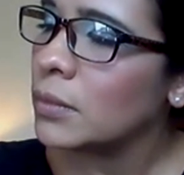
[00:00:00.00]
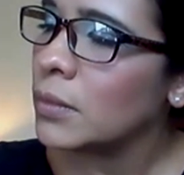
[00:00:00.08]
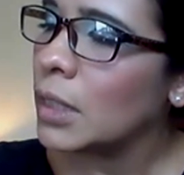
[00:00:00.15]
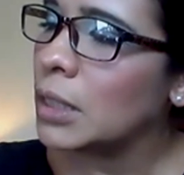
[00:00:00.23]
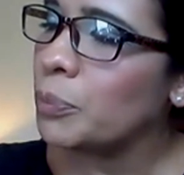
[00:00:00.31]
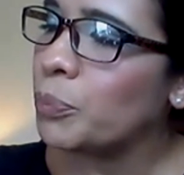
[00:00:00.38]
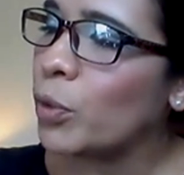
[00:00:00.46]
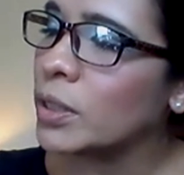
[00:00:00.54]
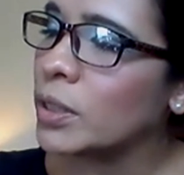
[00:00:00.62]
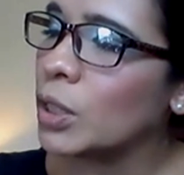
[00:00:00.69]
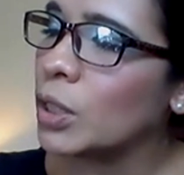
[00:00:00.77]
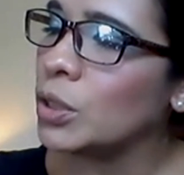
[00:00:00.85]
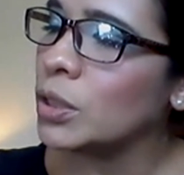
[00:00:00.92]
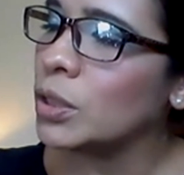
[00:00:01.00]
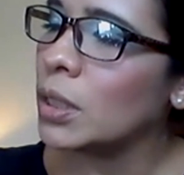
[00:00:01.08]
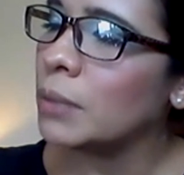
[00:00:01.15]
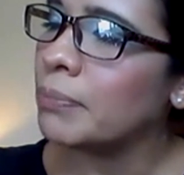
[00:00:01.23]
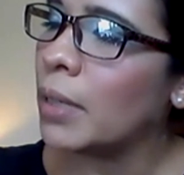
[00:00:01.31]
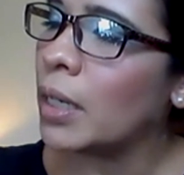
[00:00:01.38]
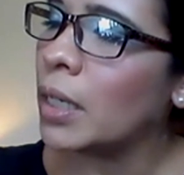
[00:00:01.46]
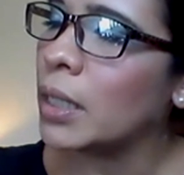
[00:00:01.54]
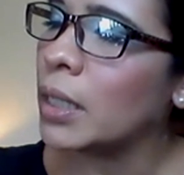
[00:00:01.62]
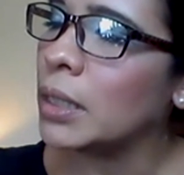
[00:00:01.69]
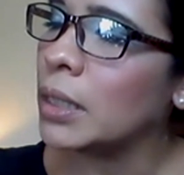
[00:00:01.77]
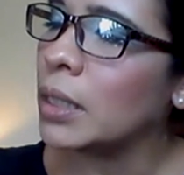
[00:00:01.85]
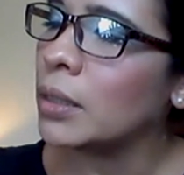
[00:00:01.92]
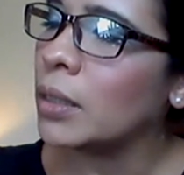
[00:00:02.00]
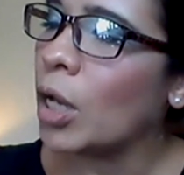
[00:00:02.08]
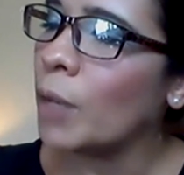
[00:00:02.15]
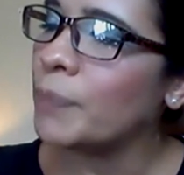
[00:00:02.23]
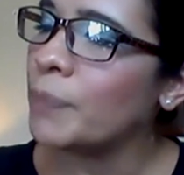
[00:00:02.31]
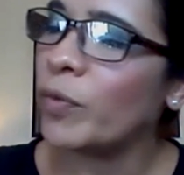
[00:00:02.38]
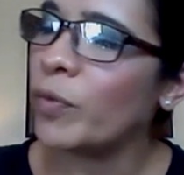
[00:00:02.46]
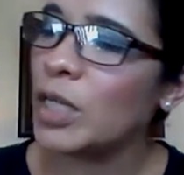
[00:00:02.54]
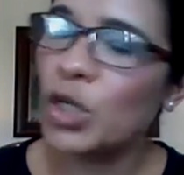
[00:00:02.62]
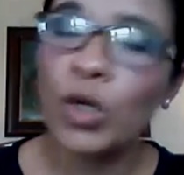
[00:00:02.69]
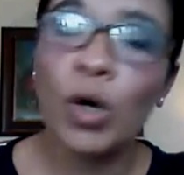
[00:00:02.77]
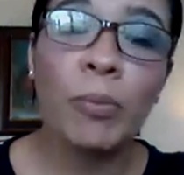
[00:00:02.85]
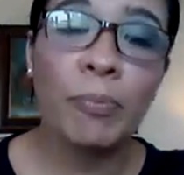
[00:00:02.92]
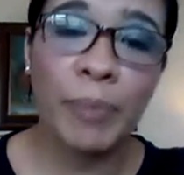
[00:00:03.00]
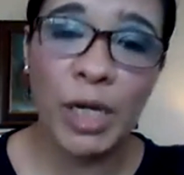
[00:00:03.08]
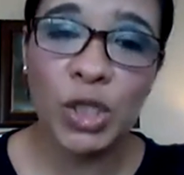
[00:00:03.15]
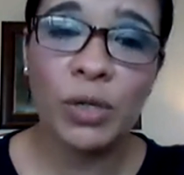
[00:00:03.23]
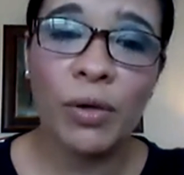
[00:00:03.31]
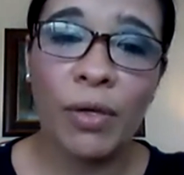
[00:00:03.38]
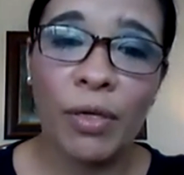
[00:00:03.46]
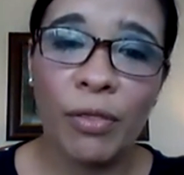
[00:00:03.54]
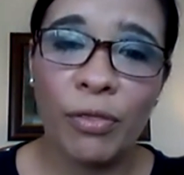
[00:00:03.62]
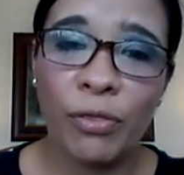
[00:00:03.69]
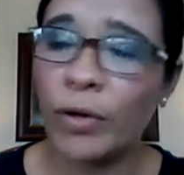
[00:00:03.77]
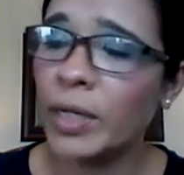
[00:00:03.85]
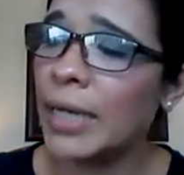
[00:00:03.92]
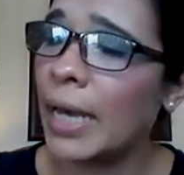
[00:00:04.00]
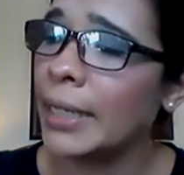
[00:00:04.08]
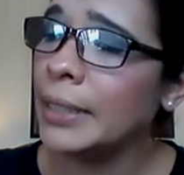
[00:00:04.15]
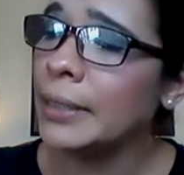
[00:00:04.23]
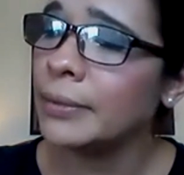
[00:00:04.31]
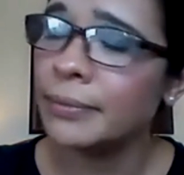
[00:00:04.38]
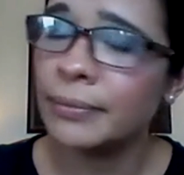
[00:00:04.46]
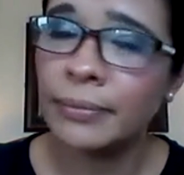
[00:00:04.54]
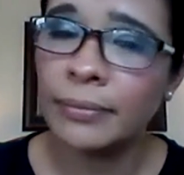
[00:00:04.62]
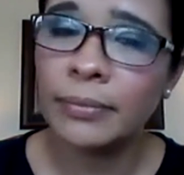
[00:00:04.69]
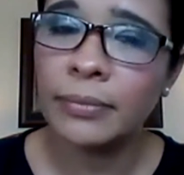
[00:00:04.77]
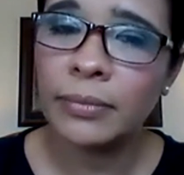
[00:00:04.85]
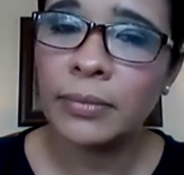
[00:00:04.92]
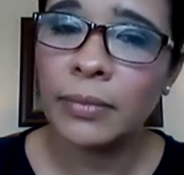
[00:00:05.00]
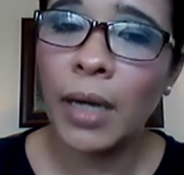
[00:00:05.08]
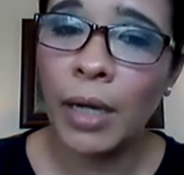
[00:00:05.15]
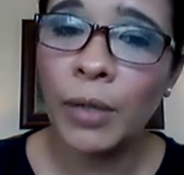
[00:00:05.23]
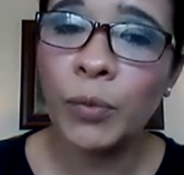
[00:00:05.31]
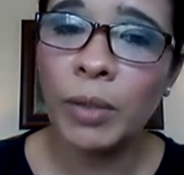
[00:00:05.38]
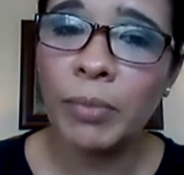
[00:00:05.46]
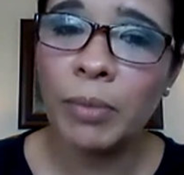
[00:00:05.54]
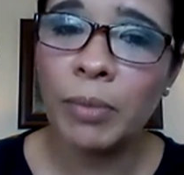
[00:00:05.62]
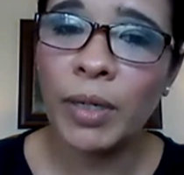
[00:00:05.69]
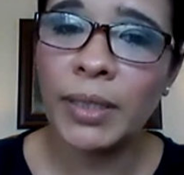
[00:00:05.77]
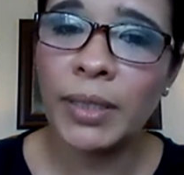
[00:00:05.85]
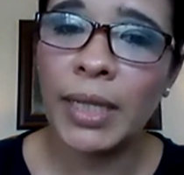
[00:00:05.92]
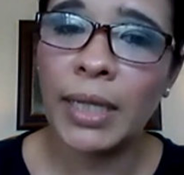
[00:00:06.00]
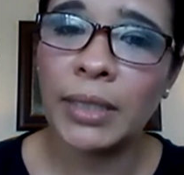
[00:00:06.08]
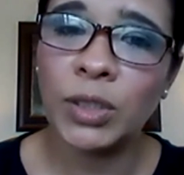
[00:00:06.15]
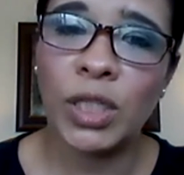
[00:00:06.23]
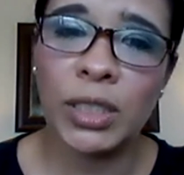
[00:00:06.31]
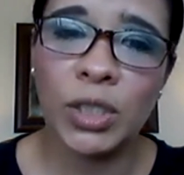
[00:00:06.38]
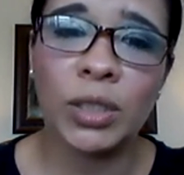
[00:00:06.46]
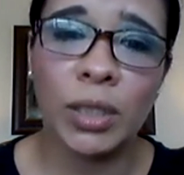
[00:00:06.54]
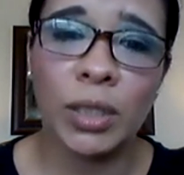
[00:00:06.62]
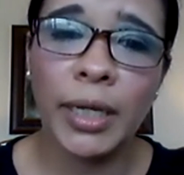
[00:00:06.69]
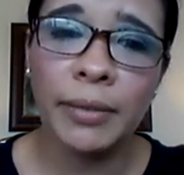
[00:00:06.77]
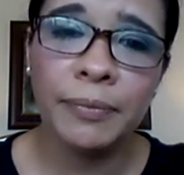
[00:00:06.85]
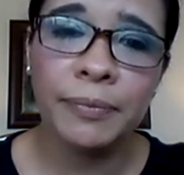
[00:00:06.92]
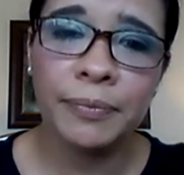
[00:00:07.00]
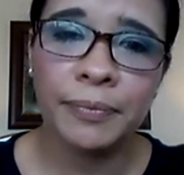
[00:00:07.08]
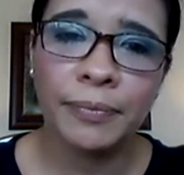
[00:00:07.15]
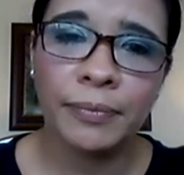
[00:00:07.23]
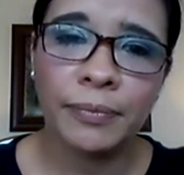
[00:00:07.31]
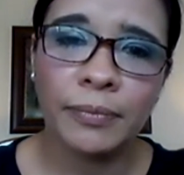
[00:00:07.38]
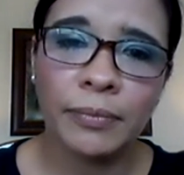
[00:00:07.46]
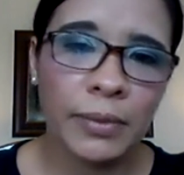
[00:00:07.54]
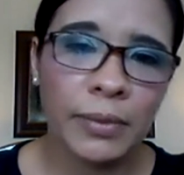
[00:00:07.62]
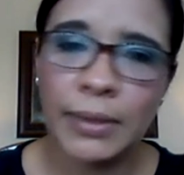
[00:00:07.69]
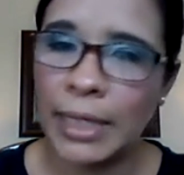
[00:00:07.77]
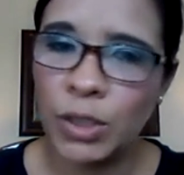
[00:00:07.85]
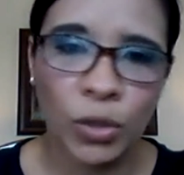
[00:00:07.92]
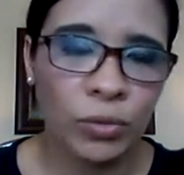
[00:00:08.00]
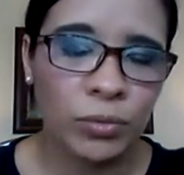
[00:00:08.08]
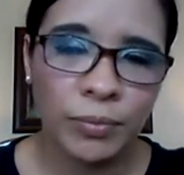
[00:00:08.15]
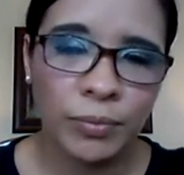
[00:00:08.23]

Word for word: it's important my observation on page 39 and remember that suggestion, okay? That's all. I